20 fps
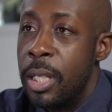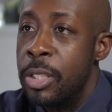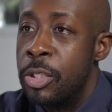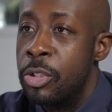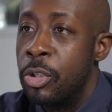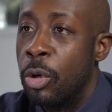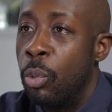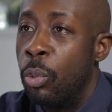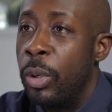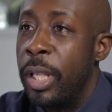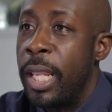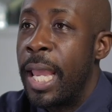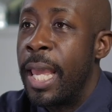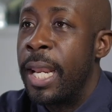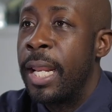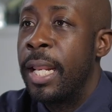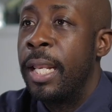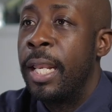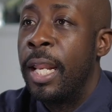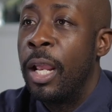So we had
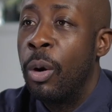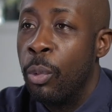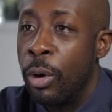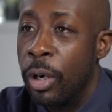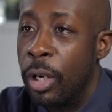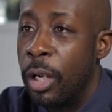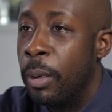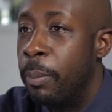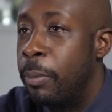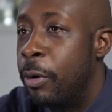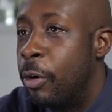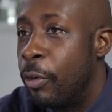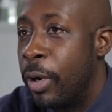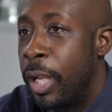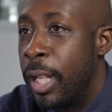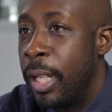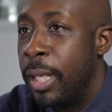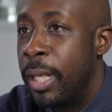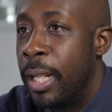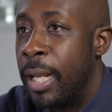a network
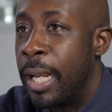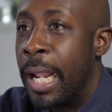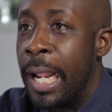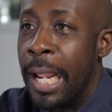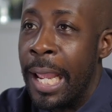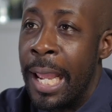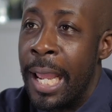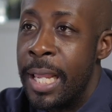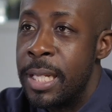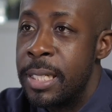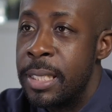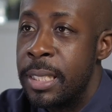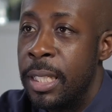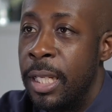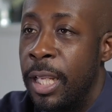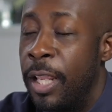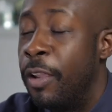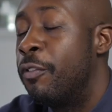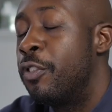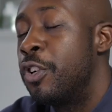upgrade, and I asked
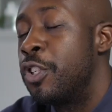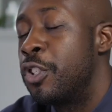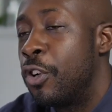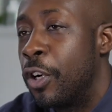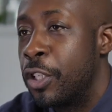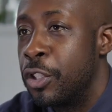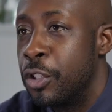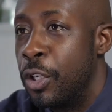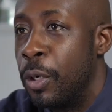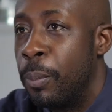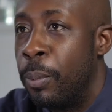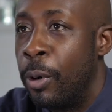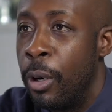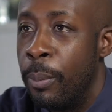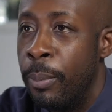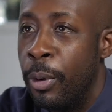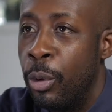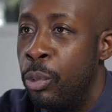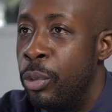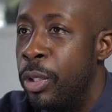the infrastructure
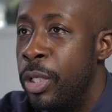department who